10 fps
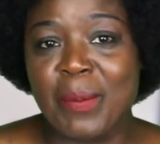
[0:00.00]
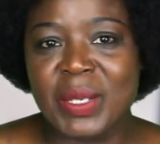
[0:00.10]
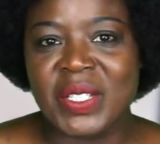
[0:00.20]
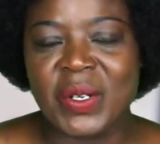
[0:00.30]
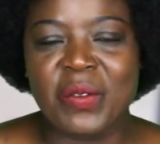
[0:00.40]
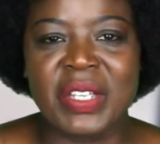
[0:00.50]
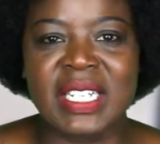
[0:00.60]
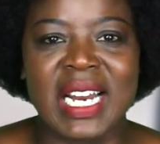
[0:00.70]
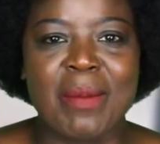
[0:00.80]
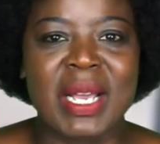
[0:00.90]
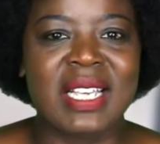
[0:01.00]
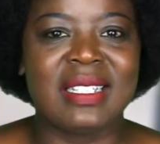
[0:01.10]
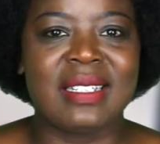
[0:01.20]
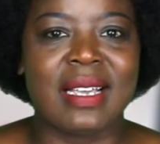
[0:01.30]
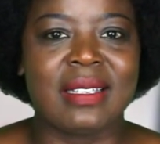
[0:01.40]
episode of the Ndalama
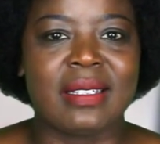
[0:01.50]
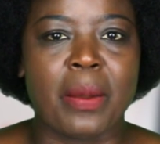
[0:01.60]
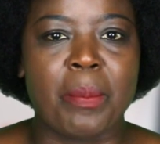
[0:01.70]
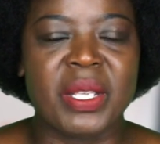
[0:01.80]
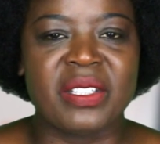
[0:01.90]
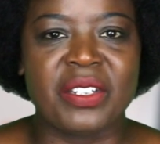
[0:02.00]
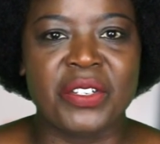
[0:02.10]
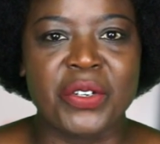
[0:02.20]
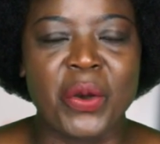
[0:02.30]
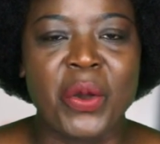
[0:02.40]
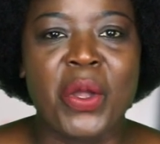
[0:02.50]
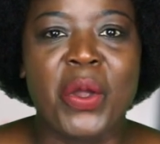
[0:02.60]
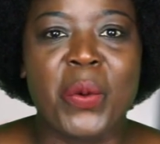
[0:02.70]
Insights Business Show